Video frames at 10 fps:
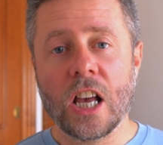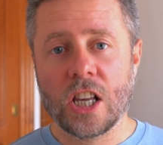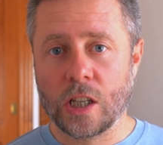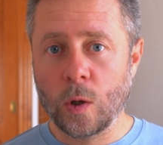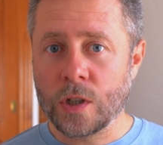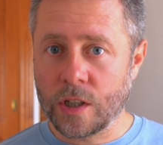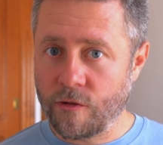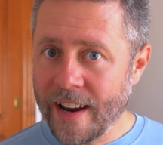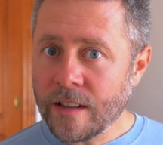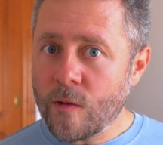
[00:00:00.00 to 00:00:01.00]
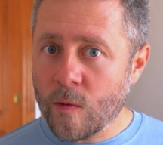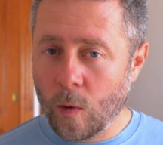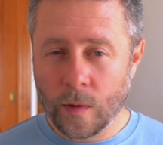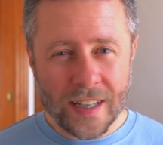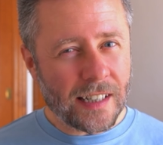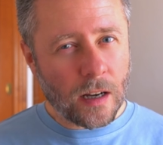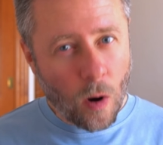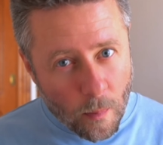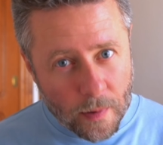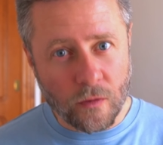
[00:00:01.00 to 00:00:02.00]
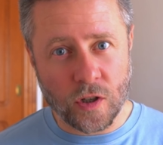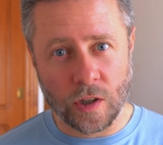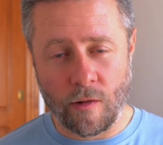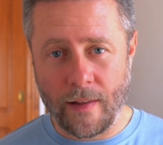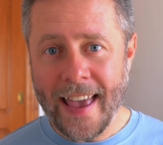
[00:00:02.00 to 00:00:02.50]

Solution Creator role is a copy of General